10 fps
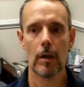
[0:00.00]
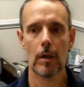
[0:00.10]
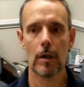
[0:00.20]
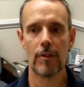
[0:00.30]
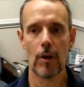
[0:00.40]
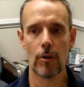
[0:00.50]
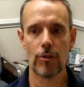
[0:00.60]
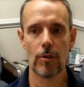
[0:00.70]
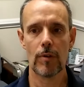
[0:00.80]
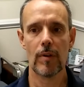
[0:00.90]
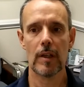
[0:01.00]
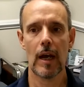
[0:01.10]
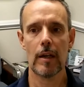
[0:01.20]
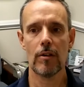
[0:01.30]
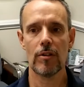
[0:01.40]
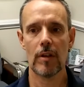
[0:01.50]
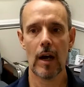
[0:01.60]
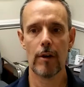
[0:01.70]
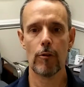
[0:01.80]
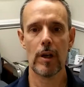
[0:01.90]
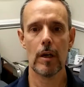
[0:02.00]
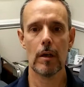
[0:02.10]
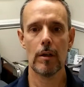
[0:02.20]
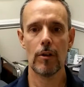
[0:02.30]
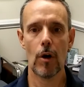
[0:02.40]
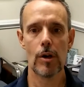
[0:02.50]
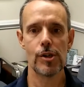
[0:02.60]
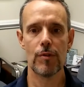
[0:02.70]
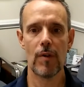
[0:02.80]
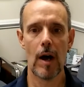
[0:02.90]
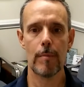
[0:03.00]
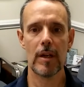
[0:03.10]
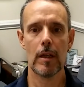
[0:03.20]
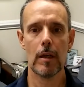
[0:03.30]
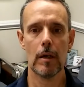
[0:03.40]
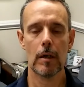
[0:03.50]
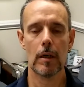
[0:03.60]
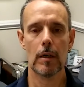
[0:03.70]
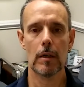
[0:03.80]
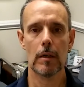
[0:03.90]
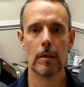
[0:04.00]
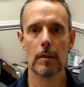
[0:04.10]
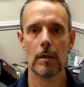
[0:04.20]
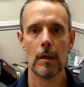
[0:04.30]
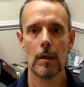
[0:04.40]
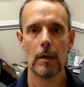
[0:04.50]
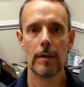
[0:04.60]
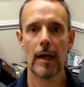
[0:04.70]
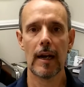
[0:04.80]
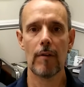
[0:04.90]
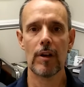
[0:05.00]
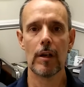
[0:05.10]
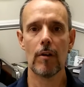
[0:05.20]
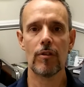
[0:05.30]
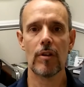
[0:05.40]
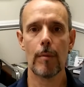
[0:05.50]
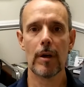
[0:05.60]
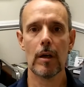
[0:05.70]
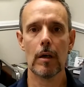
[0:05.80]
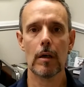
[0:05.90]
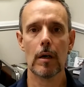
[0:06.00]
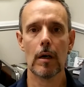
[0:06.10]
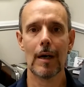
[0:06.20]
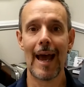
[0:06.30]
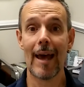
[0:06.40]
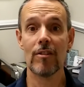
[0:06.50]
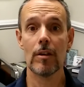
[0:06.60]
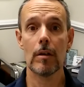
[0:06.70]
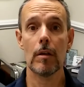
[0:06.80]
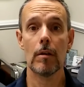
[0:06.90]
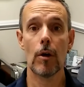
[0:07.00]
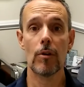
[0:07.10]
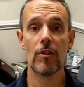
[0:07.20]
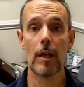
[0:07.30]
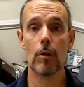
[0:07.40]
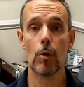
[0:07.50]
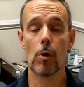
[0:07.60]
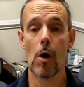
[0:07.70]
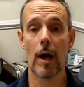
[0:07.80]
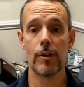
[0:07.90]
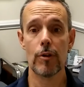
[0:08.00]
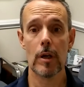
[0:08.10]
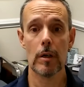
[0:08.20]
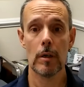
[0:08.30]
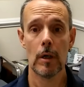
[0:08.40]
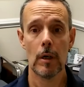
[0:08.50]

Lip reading: the ulcerative colitis, diarrhea, nausea, vomiting, not having enough stomach acid, known as achlorohydria,